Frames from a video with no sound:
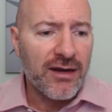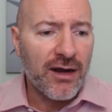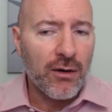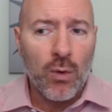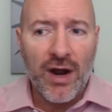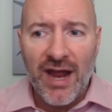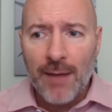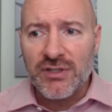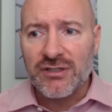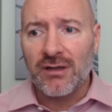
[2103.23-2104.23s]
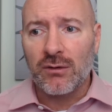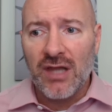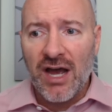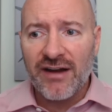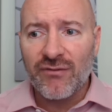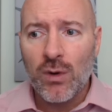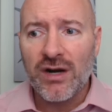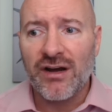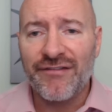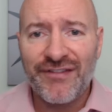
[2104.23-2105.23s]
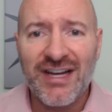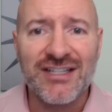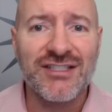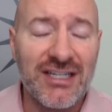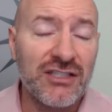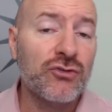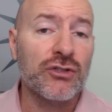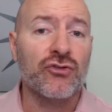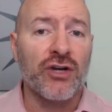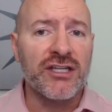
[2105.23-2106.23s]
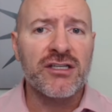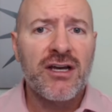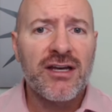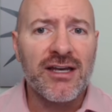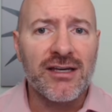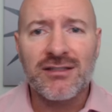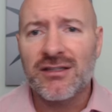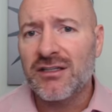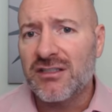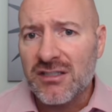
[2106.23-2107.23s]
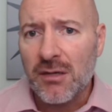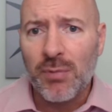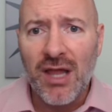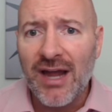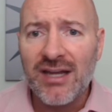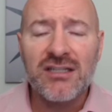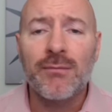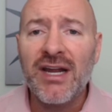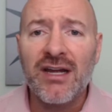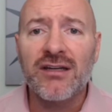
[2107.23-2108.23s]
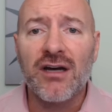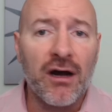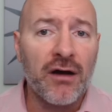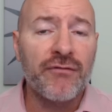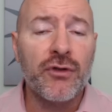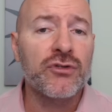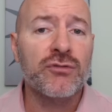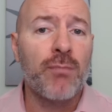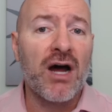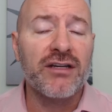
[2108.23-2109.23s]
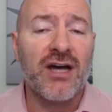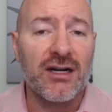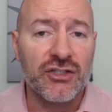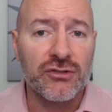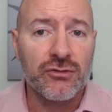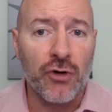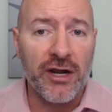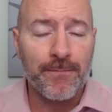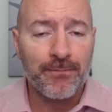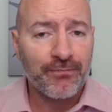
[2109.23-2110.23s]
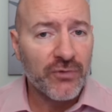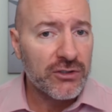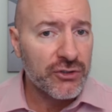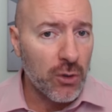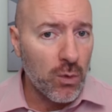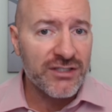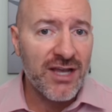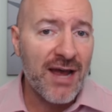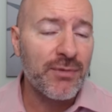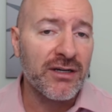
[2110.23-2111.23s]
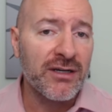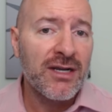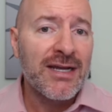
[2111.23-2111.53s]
uh, what happens, a lot of what affects interest rates is the supply and demand of those bond auctions, right? So what's happening